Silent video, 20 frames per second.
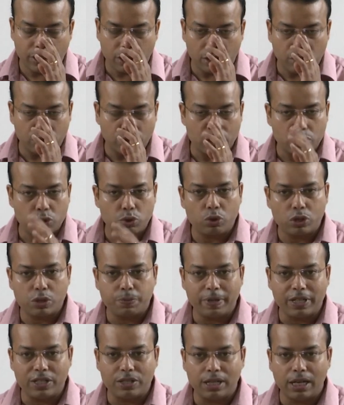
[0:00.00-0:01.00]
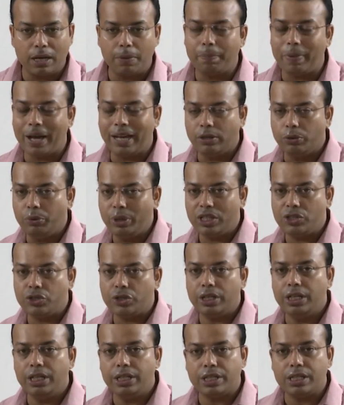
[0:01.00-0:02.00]
onto the source material by which
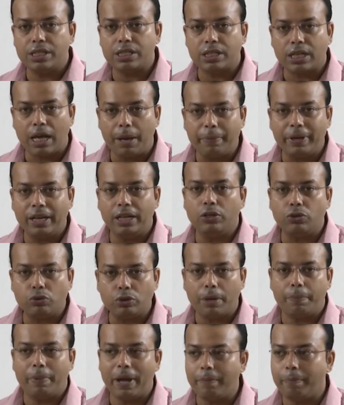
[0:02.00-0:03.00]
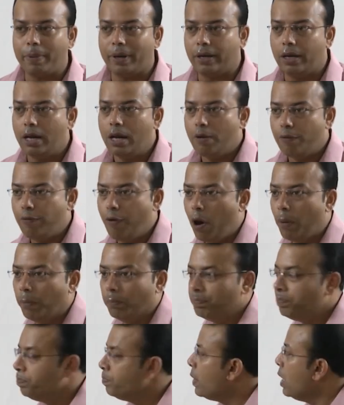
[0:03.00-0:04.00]
it is coming into the vapor
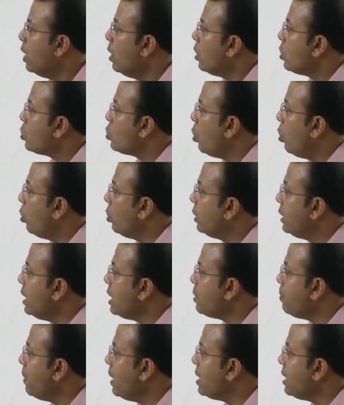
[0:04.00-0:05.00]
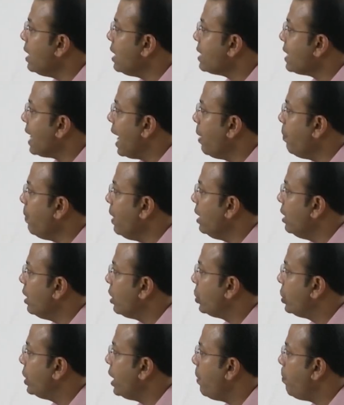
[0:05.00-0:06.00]
form. So, these materials can be in the
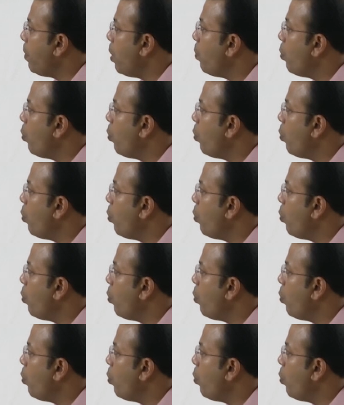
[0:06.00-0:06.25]
shape of